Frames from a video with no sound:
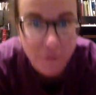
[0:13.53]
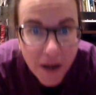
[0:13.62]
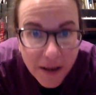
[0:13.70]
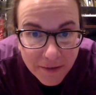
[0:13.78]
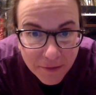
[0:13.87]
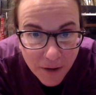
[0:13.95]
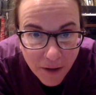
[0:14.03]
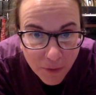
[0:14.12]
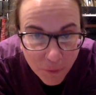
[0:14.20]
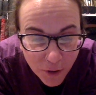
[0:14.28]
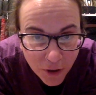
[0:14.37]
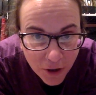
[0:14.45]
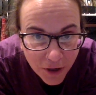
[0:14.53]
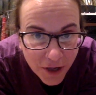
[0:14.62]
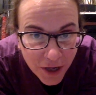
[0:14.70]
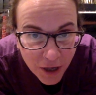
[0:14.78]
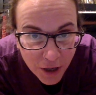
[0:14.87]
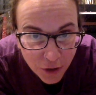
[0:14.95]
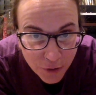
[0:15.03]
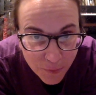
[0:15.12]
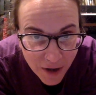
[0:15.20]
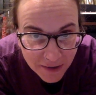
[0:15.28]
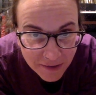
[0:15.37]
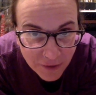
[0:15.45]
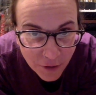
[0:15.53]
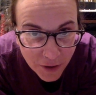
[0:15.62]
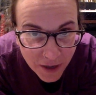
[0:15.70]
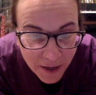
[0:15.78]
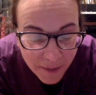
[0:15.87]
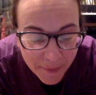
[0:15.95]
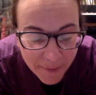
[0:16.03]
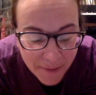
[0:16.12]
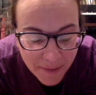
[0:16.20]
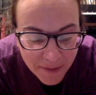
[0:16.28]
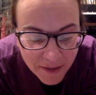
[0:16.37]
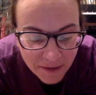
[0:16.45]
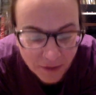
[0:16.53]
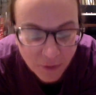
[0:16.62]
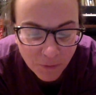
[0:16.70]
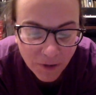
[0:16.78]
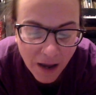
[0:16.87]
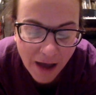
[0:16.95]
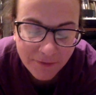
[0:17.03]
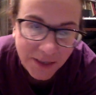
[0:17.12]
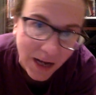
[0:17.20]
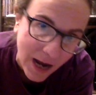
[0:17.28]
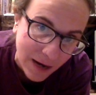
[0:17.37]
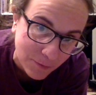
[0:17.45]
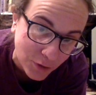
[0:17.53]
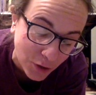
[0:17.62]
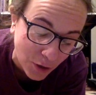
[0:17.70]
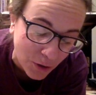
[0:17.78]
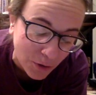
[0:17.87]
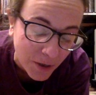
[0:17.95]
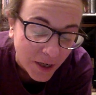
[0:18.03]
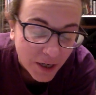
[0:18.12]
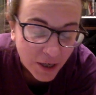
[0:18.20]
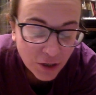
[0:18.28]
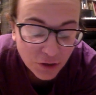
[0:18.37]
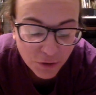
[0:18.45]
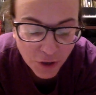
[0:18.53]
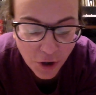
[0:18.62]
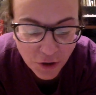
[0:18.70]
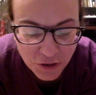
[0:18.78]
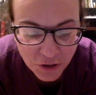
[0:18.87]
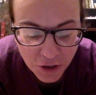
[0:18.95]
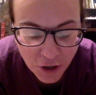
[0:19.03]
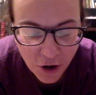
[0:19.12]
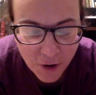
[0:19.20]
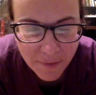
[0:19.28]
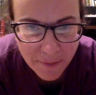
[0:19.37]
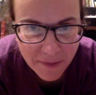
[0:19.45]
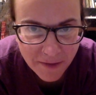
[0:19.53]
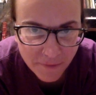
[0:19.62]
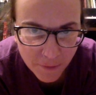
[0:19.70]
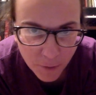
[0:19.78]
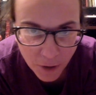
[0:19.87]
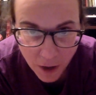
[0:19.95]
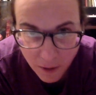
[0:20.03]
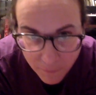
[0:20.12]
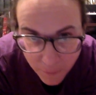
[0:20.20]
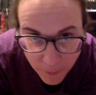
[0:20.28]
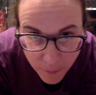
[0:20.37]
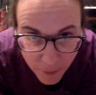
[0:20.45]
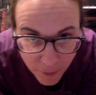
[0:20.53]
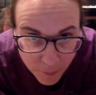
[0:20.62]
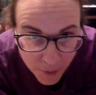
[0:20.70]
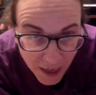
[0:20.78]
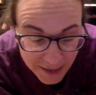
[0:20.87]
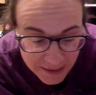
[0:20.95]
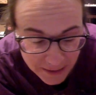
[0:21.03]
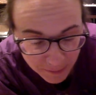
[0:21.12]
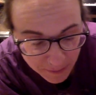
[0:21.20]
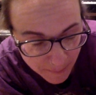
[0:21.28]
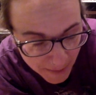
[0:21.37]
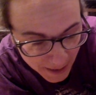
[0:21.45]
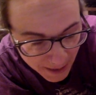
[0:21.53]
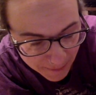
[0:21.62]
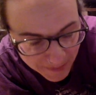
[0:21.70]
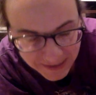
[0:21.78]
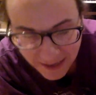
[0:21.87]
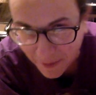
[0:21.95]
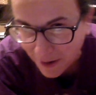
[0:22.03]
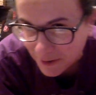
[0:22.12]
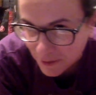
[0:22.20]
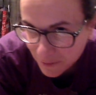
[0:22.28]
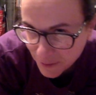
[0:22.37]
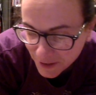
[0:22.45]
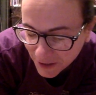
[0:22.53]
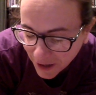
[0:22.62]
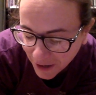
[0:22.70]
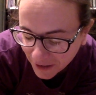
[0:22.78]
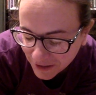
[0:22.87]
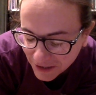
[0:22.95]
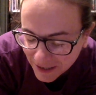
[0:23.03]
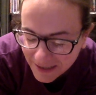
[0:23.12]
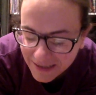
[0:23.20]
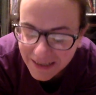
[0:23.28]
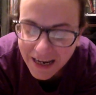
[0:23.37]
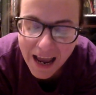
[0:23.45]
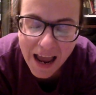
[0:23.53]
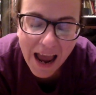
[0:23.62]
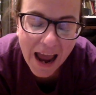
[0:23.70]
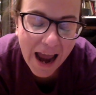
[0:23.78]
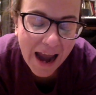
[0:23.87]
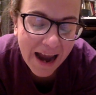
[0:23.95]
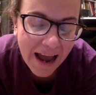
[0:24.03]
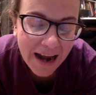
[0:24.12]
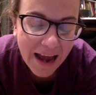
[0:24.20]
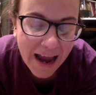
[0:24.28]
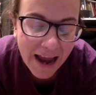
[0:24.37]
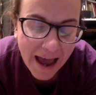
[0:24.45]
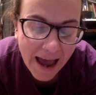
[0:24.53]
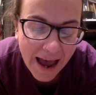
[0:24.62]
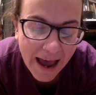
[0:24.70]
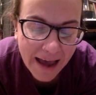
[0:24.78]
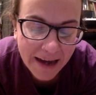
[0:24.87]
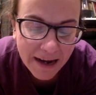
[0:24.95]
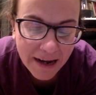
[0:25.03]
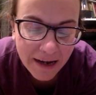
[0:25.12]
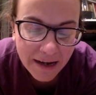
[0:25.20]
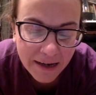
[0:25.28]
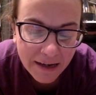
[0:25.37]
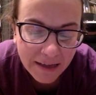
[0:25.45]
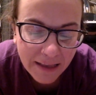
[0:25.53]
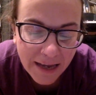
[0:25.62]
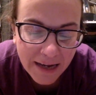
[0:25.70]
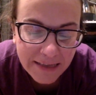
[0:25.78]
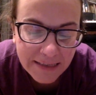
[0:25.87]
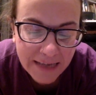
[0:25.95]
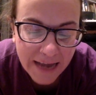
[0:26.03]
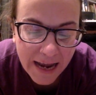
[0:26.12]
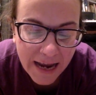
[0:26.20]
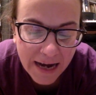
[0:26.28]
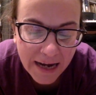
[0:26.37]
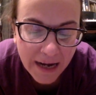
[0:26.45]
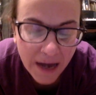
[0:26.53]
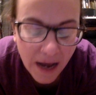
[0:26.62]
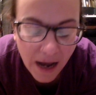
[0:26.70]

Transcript: friends around the world who practice yoga but maybe don't have time to go to a yoga studio, and maybe they feel more comfortable practicing with me because I'm also a musicologist. And I had a client today